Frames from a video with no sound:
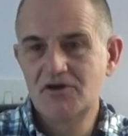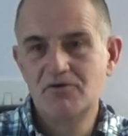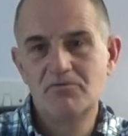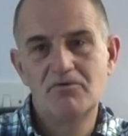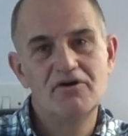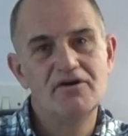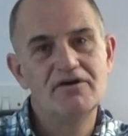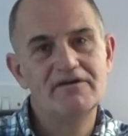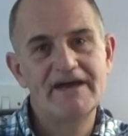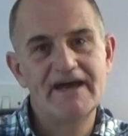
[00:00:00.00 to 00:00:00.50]

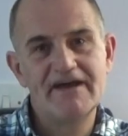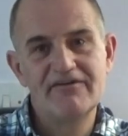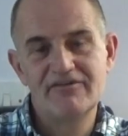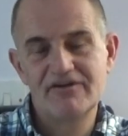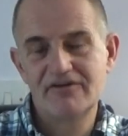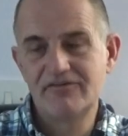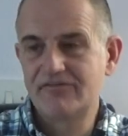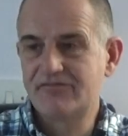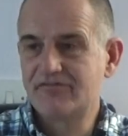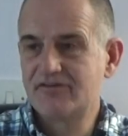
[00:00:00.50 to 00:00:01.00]

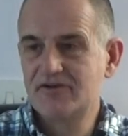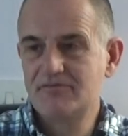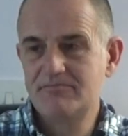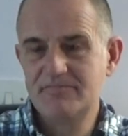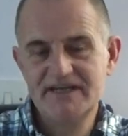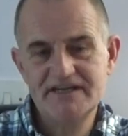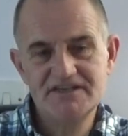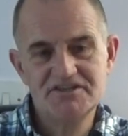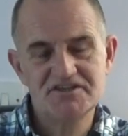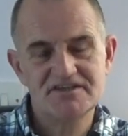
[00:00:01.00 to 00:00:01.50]
whatever, a few
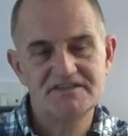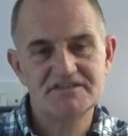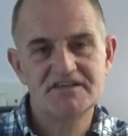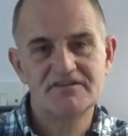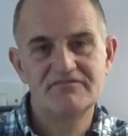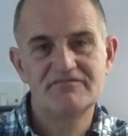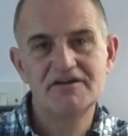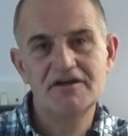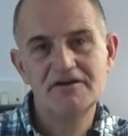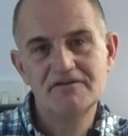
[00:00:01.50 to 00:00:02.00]
pigeons.
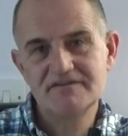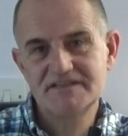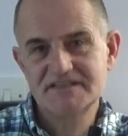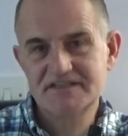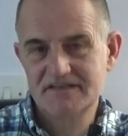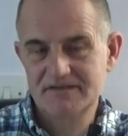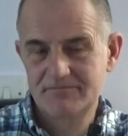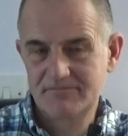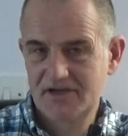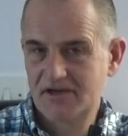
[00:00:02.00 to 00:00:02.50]
I've noticed
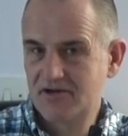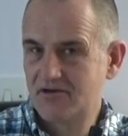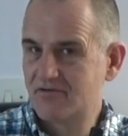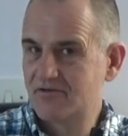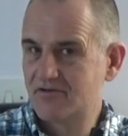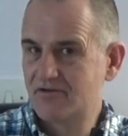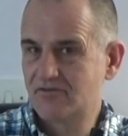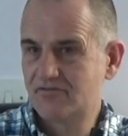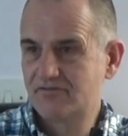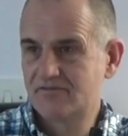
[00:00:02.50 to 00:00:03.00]
them
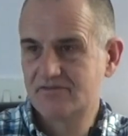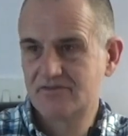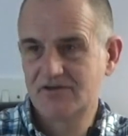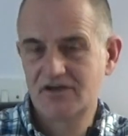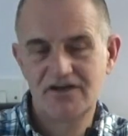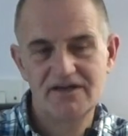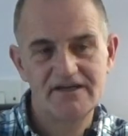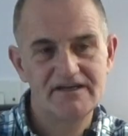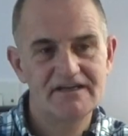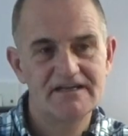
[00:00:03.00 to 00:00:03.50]
going on
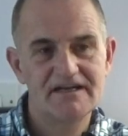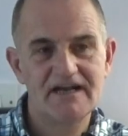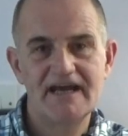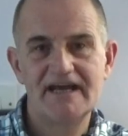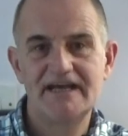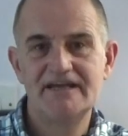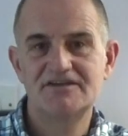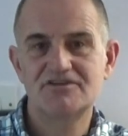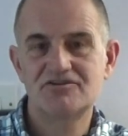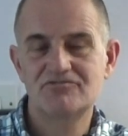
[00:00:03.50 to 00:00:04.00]
like
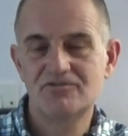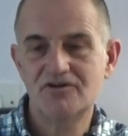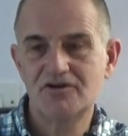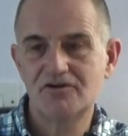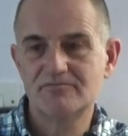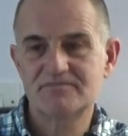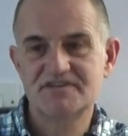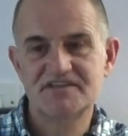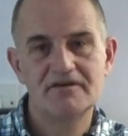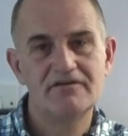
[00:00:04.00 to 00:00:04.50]
laid
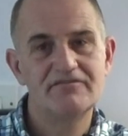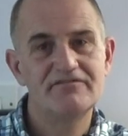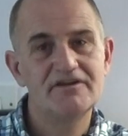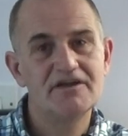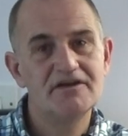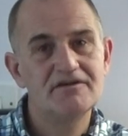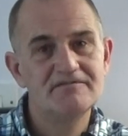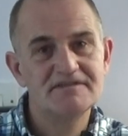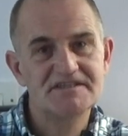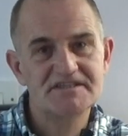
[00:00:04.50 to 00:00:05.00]
crops. I've
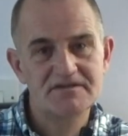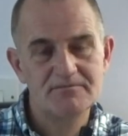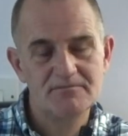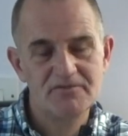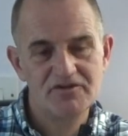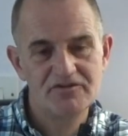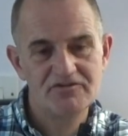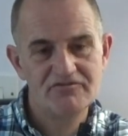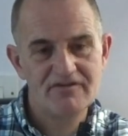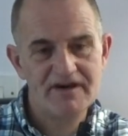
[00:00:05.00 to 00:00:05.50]
noticed them
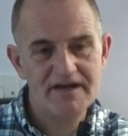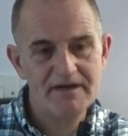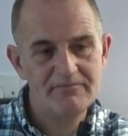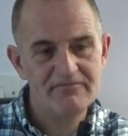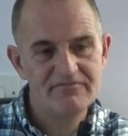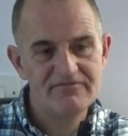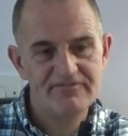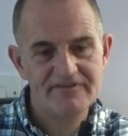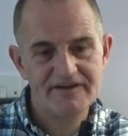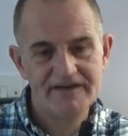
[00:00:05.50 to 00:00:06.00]
on a rape
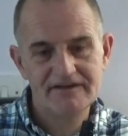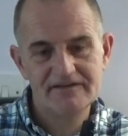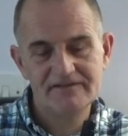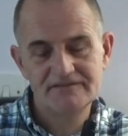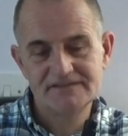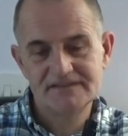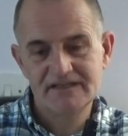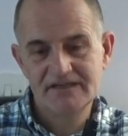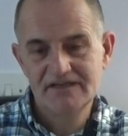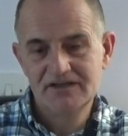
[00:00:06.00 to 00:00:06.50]

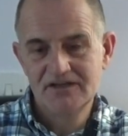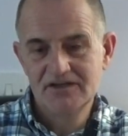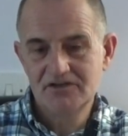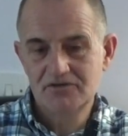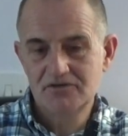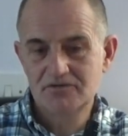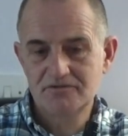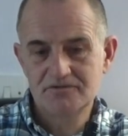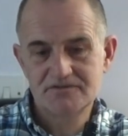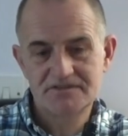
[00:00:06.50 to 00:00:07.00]
field,
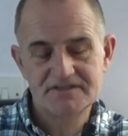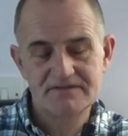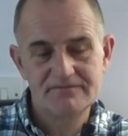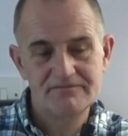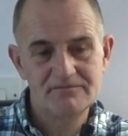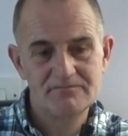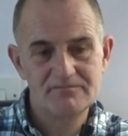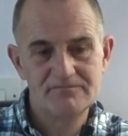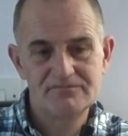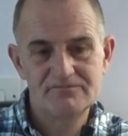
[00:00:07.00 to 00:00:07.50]

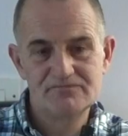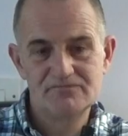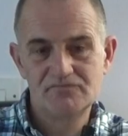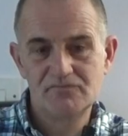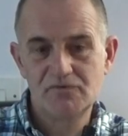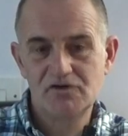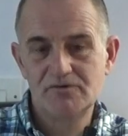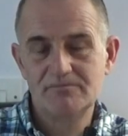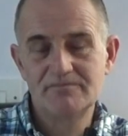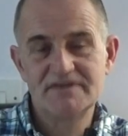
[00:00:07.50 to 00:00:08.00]
causing
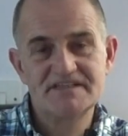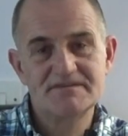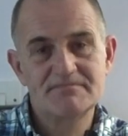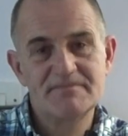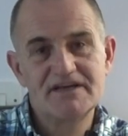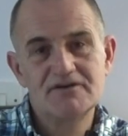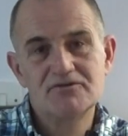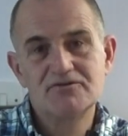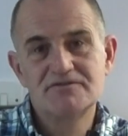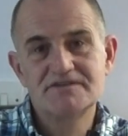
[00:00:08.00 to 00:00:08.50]
what must be
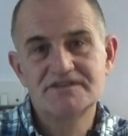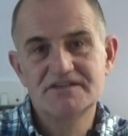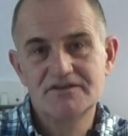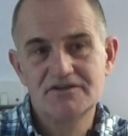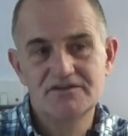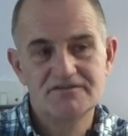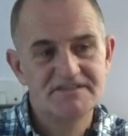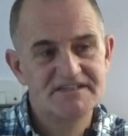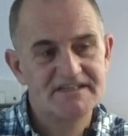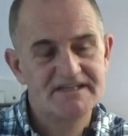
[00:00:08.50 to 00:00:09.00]
causing
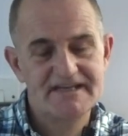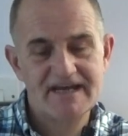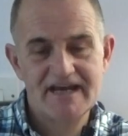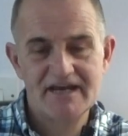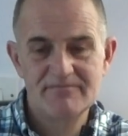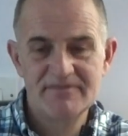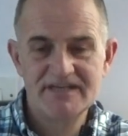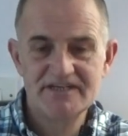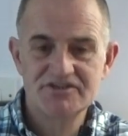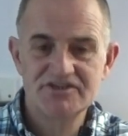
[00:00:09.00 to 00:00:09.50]
lots of
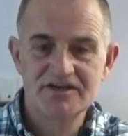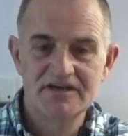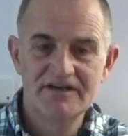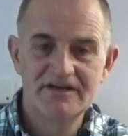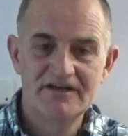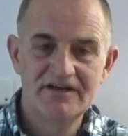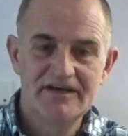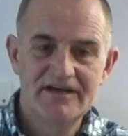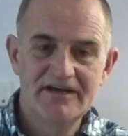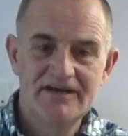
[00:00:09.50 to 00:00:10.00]
damage.
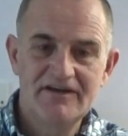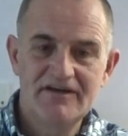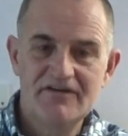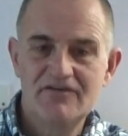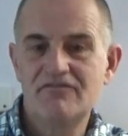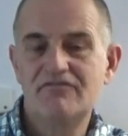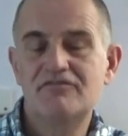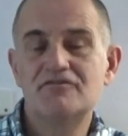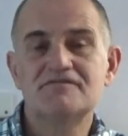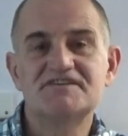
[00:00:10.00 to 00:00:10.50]

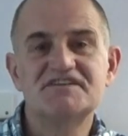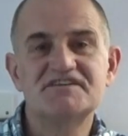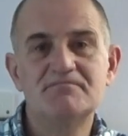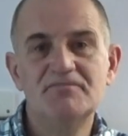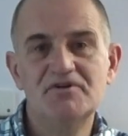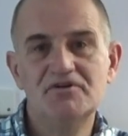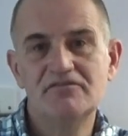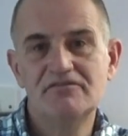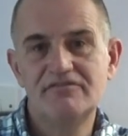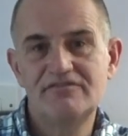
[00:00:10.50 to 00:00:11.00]
For a
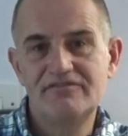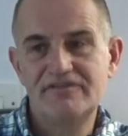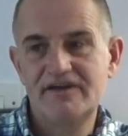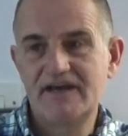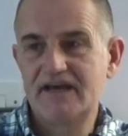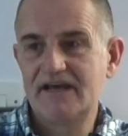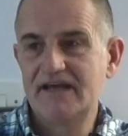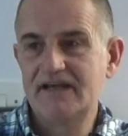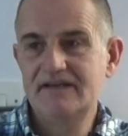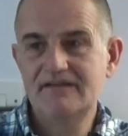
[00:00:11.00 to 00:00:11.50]
small
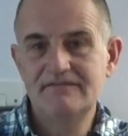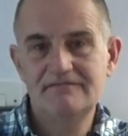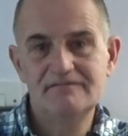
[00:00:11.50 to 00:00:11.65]
fee,